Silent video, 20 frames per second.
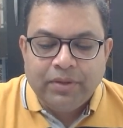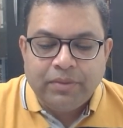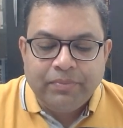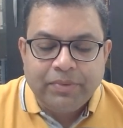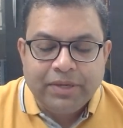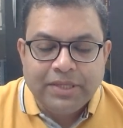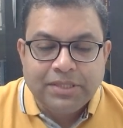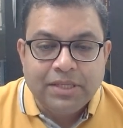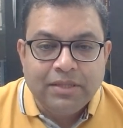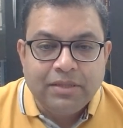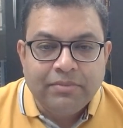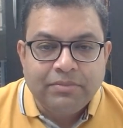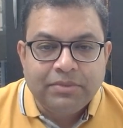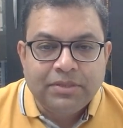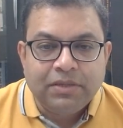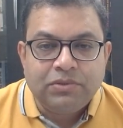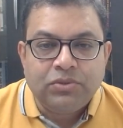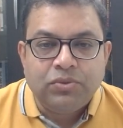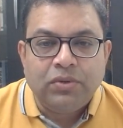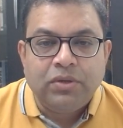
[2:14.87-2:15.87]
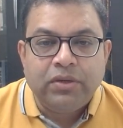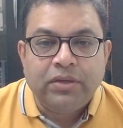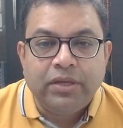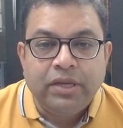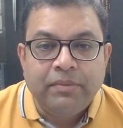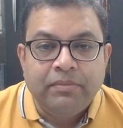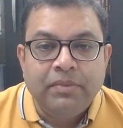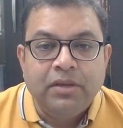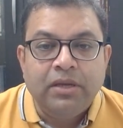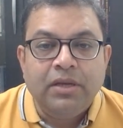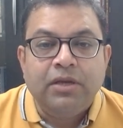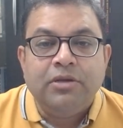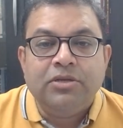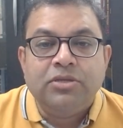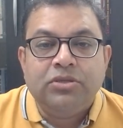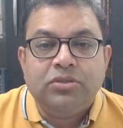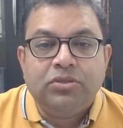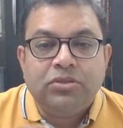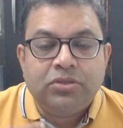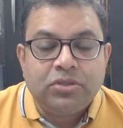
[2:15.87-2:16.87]
present themselves to him
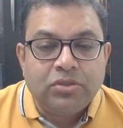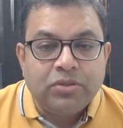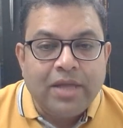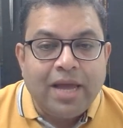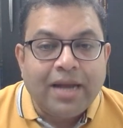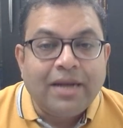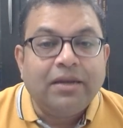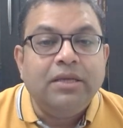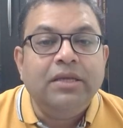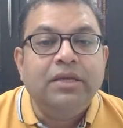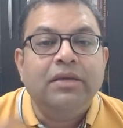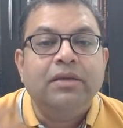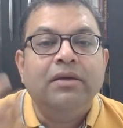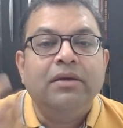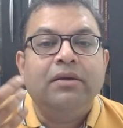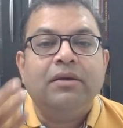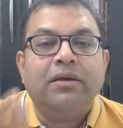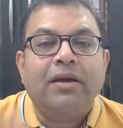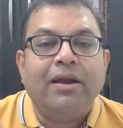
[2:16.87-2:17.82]
so that he